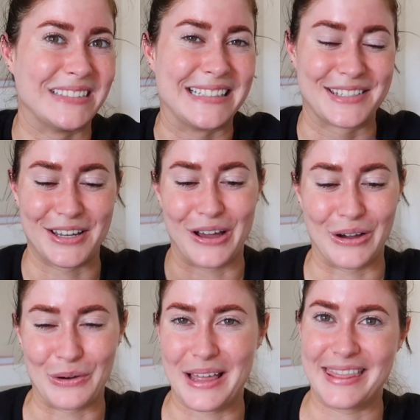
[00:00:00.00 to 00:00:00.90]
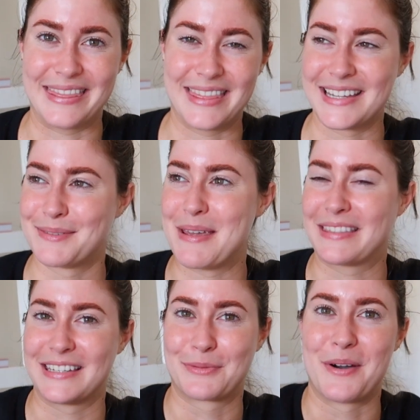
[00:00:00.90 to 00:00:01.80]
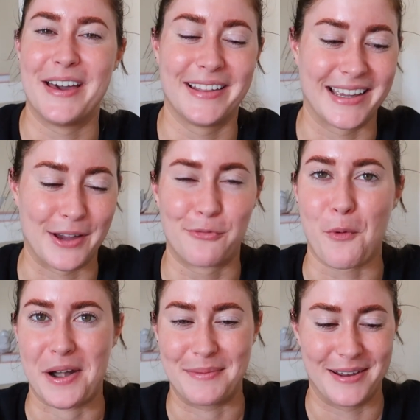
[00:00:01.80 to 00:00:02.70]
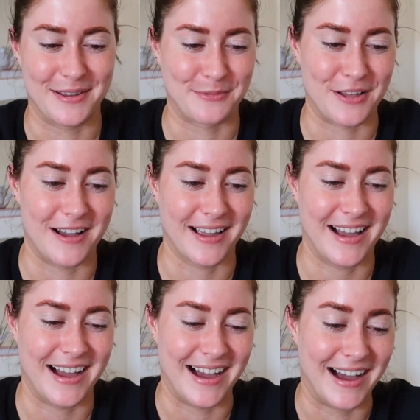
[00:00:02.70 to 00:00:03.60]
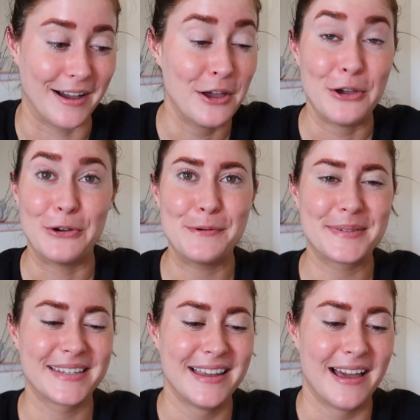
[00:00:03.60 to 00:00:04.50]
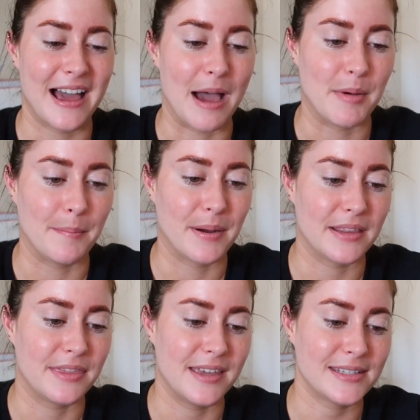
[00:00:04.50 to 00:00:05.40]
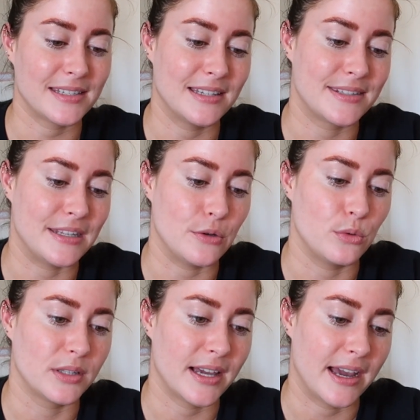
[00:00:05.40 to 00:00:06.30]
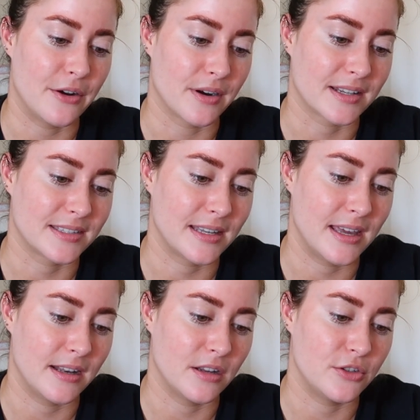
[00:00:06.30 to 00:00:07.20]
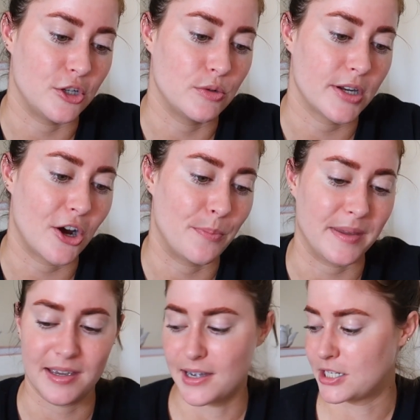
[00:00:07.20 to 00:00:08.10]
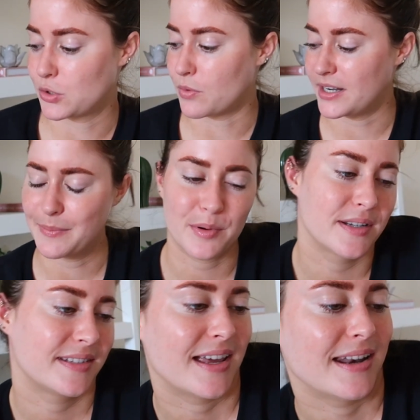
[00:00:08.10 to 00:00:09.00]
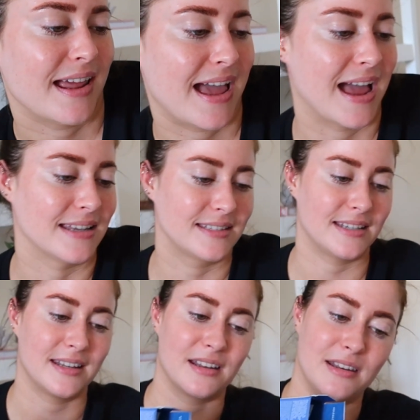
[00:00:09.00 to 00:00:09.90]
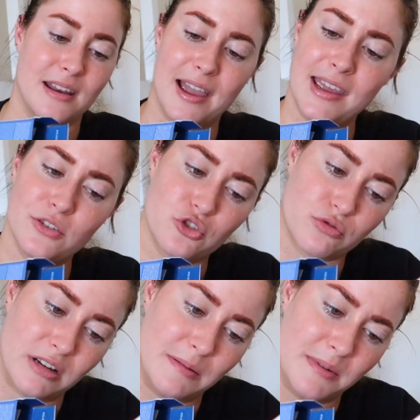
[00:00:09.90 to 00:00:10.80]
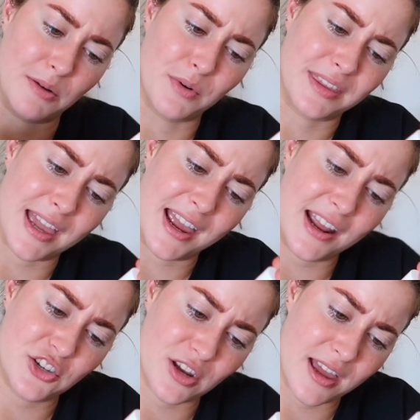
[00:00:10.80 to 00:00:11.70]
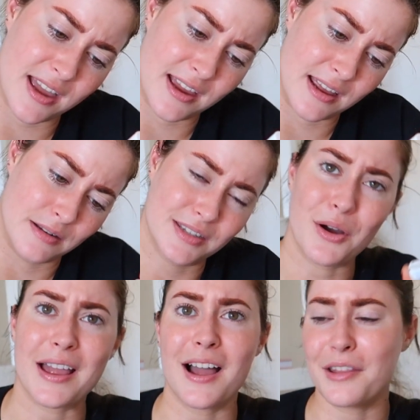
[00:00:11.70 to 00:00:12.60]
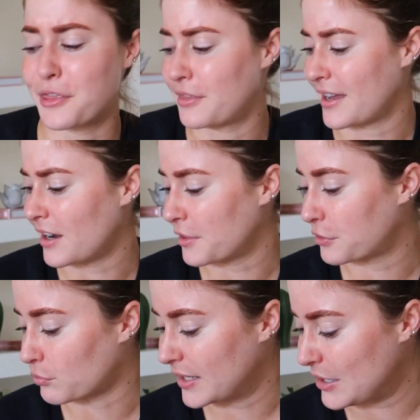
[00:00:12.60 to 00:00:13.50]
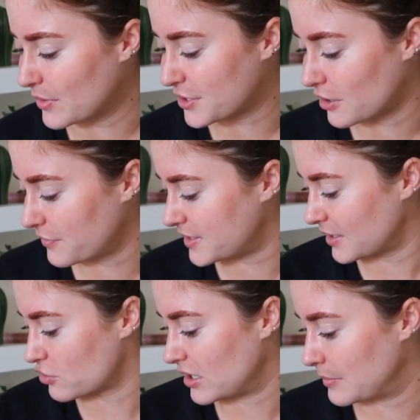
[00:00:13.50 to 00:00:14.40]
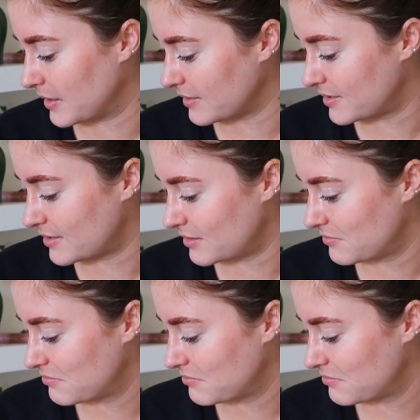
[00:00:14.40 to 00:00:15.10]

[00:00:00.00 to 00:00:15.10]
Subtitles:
So let's make this one like a 40-minute vlog, haha, oops. But this is the Ulla Henriksen Dewtopia 20% Acid Night Treatment with AHA, and so I got 3 resurfacing treatments.